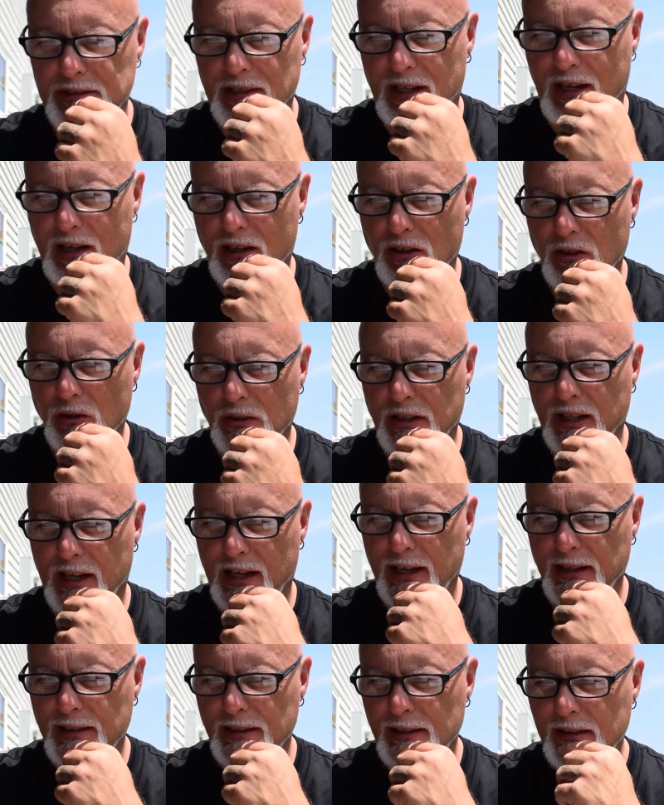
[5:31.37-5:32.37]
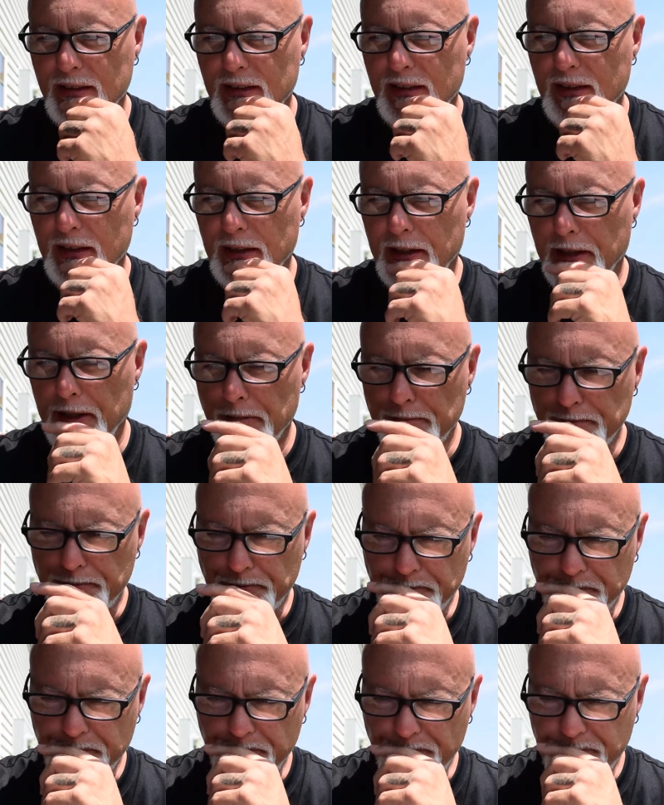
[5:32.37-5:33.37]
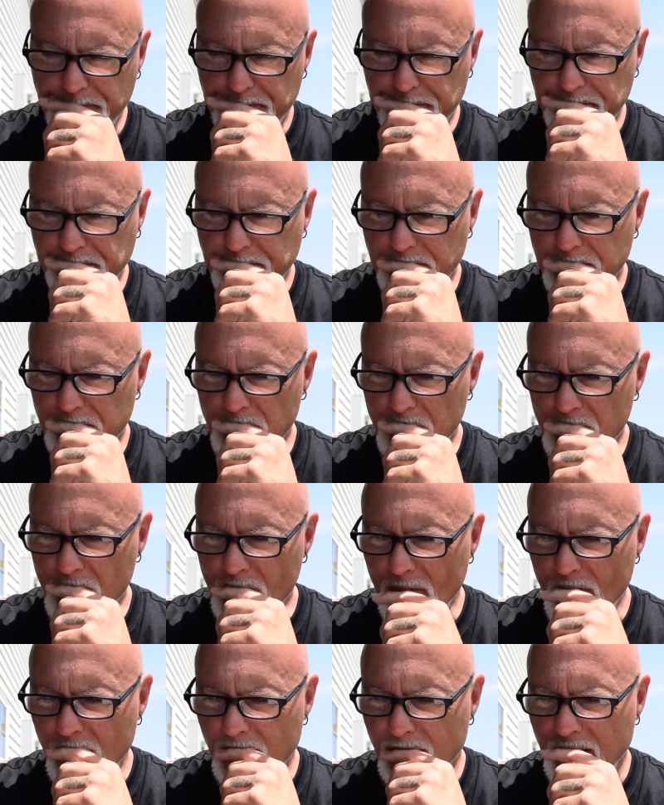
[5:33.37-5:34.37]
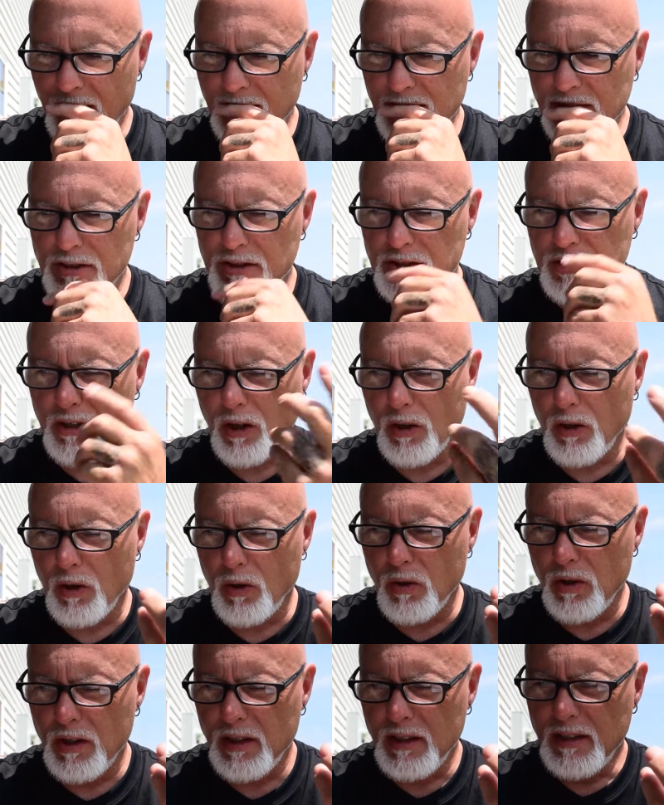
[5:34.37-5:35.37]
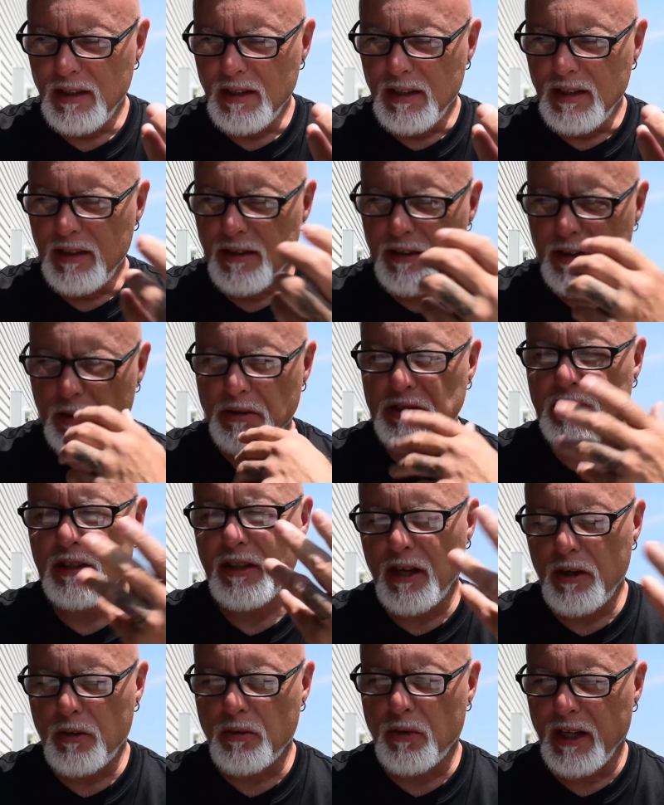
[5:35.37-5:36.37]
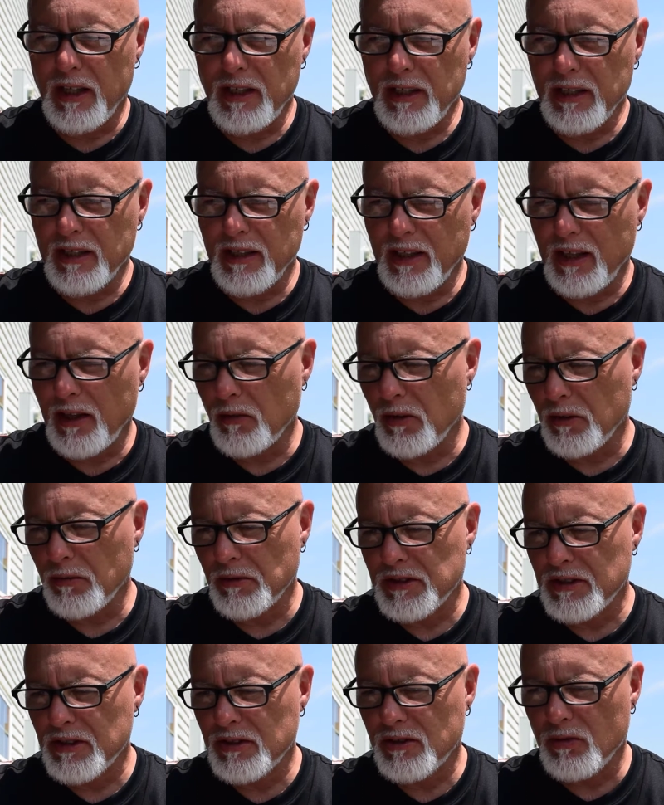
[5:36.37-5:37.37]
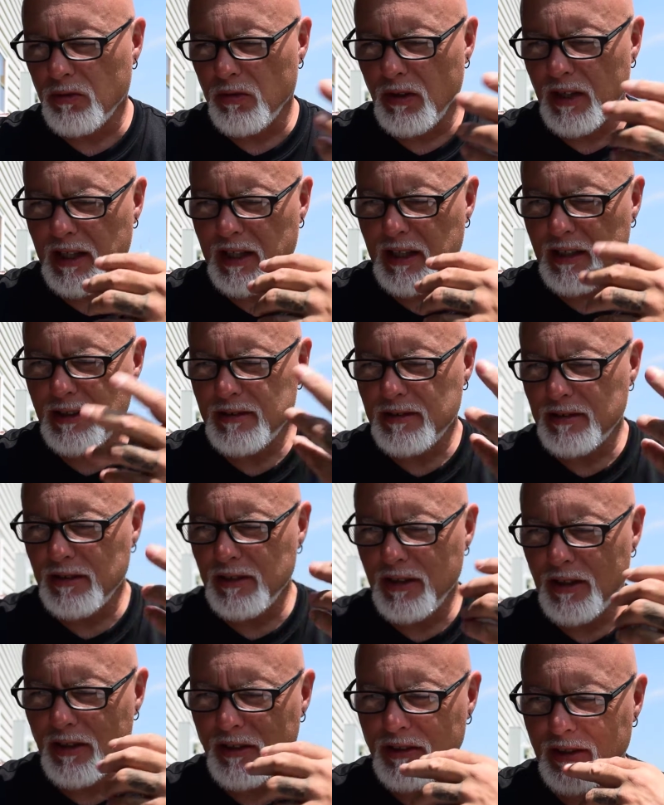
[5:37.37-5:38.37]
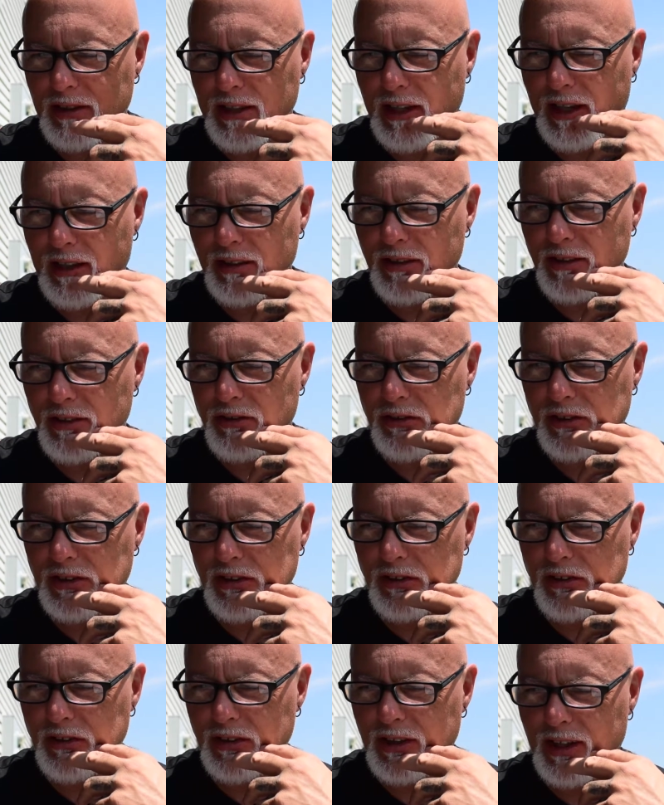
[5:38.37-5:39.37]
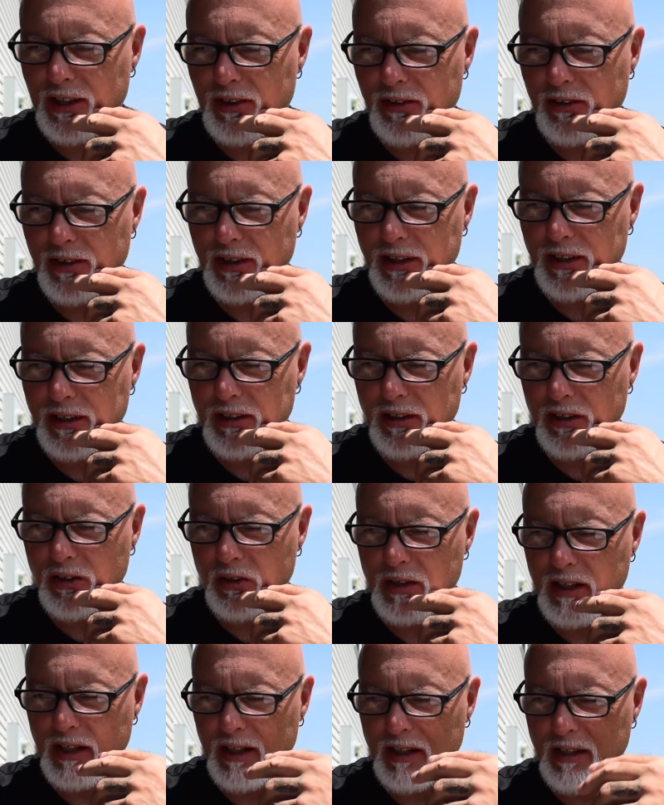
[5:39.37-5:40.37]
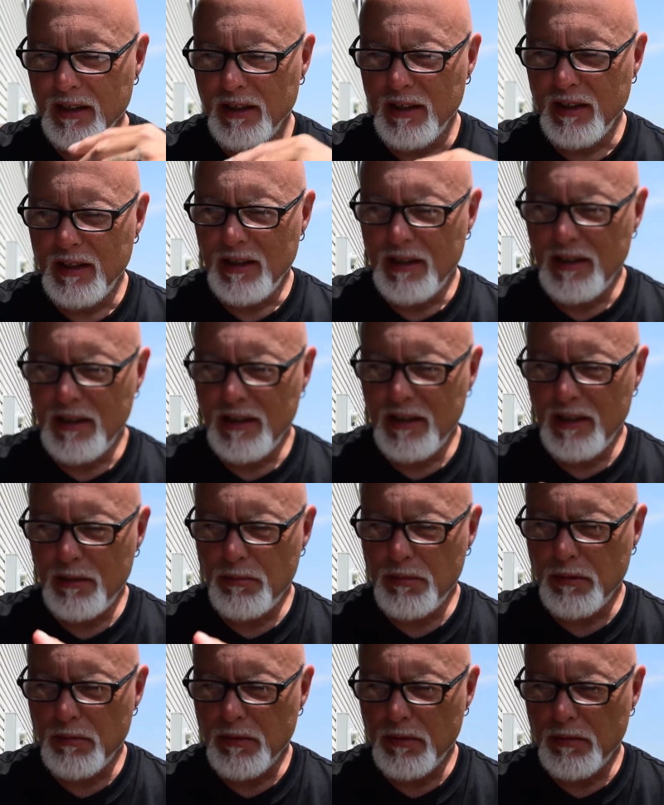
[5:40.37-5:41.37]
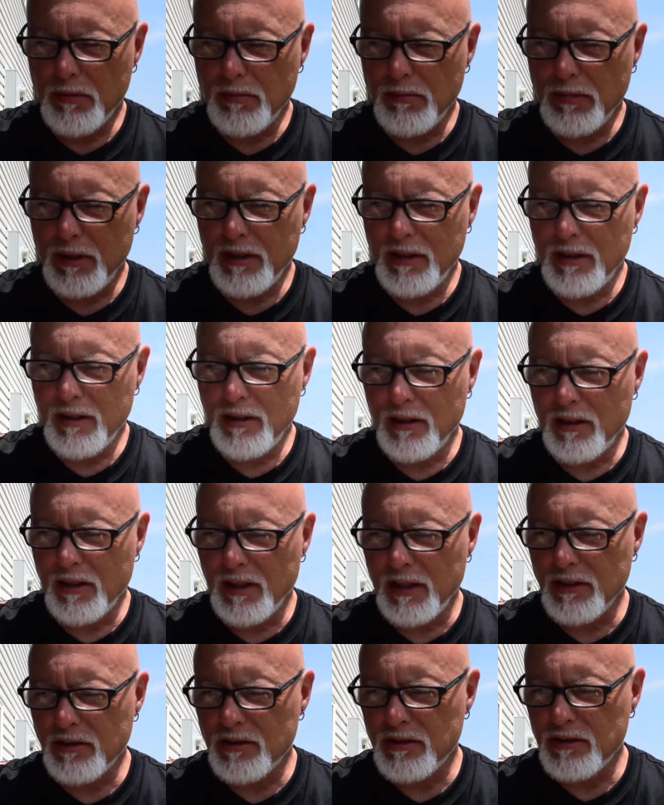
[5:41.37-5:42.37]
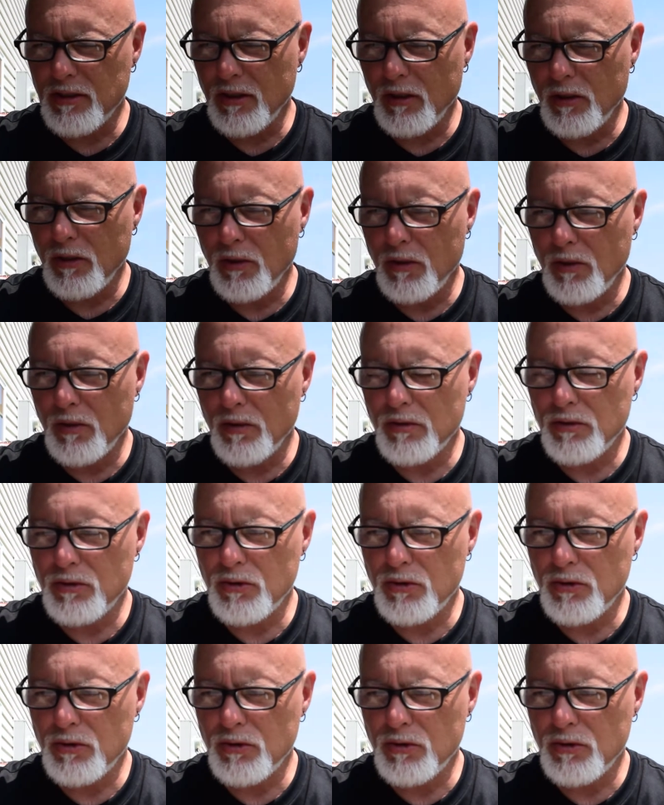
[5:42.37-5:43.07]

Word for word: are, okay? Um, all right, so there was a lot of writing in that one, which is great. You know, your college, you can do that, right? Okay. Uh, blah, blah, blah, all right, so